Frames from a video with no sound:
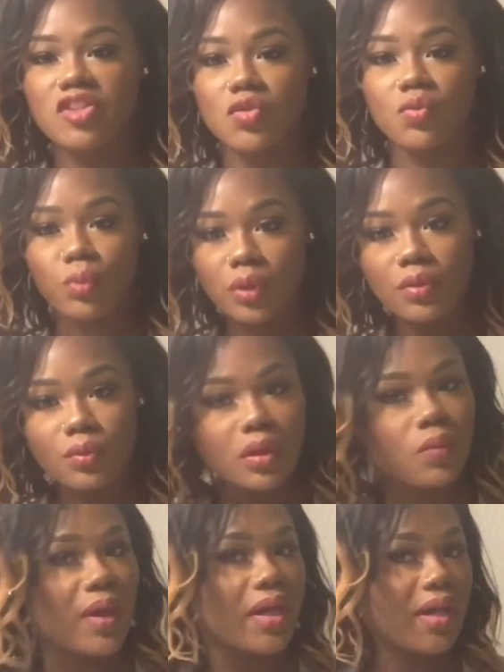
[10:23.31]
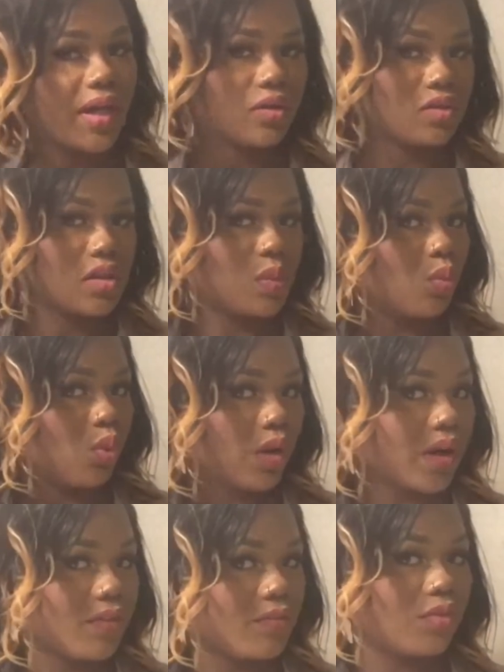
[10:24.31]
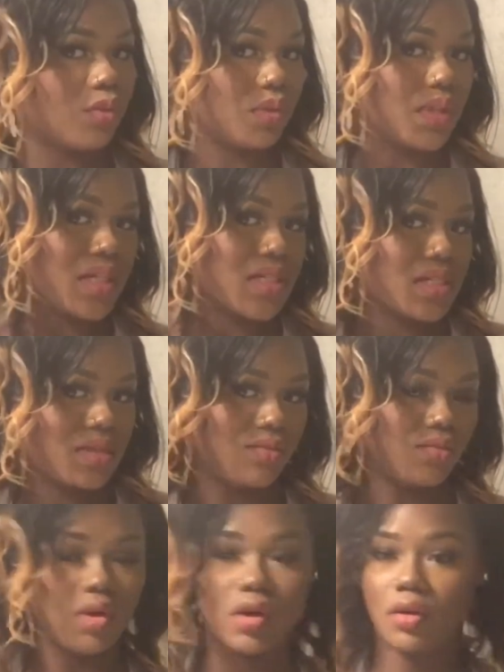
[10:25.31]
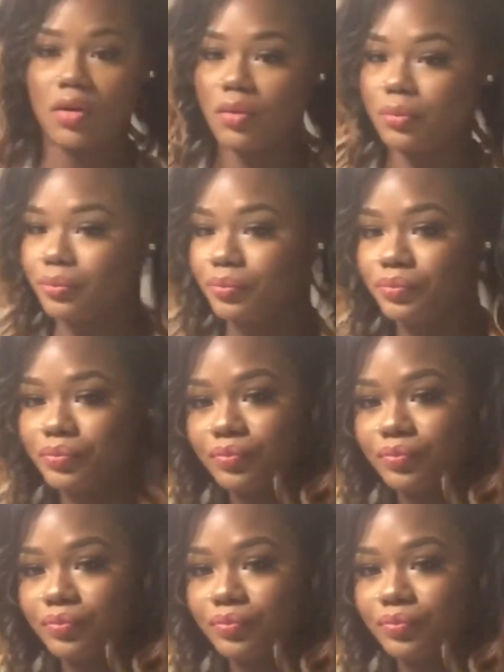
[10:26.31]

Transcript: just really way down to more fullness and volume.